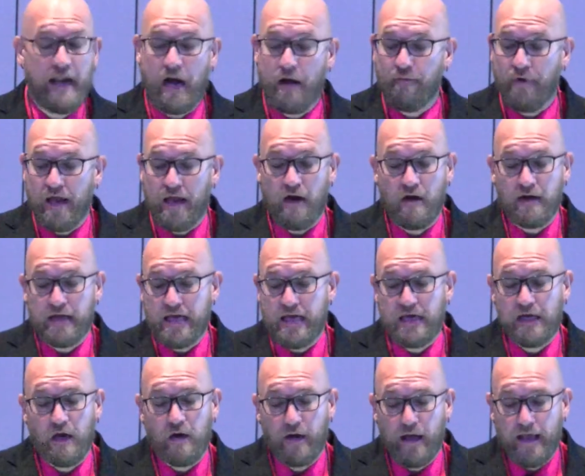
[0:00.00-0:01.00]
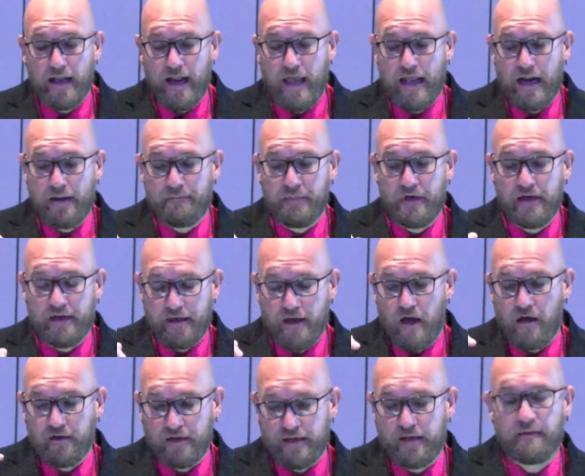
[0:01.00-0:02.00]
ran on ego,
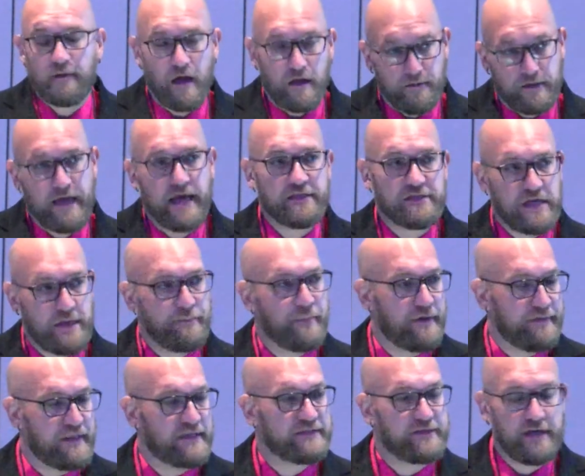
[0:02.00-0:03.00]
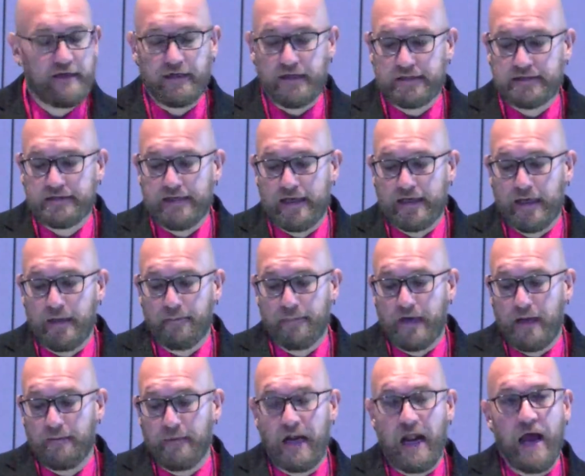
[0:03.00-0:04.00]
and I'll catch up on this here in a second.
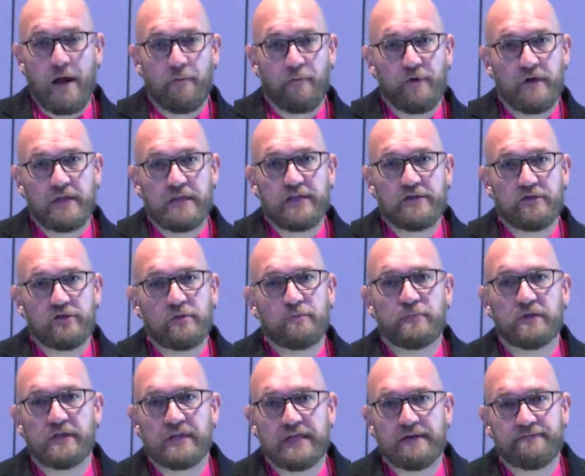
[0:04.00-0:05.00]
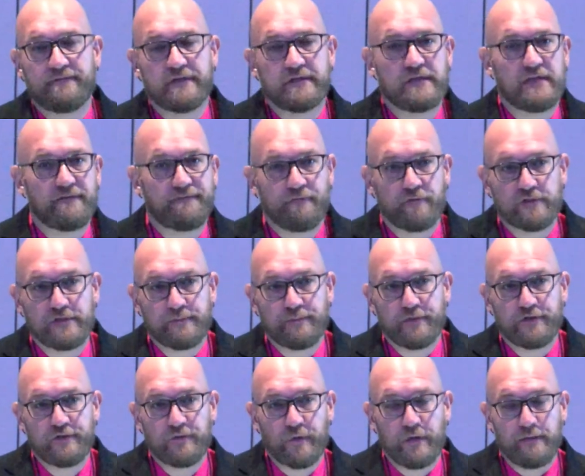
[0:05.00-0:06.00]
But I mean, I really do believe the difference
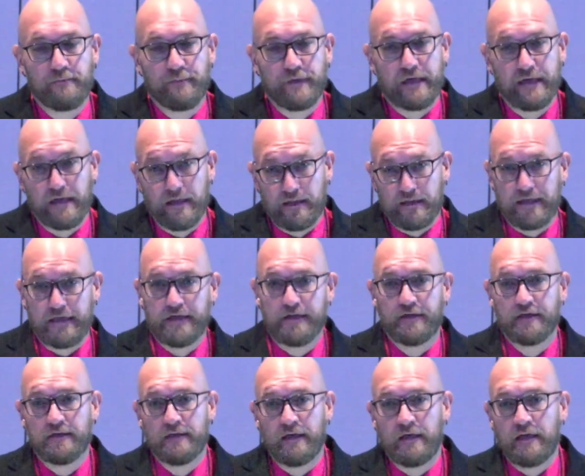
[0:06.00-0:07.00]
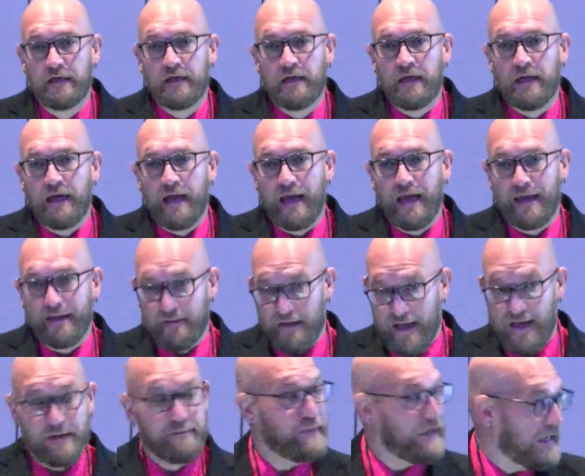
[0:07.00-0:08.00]
between being a leader
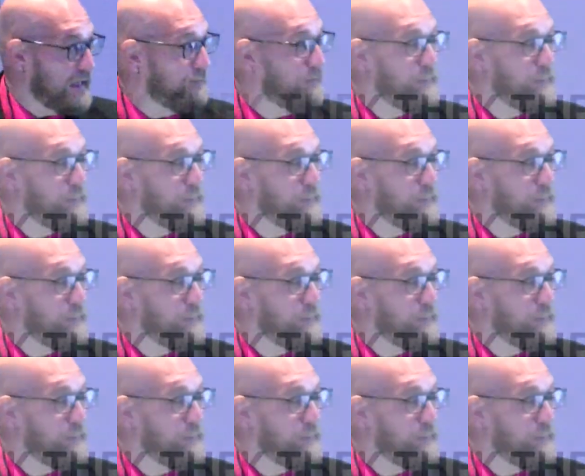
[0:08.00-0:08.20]
and being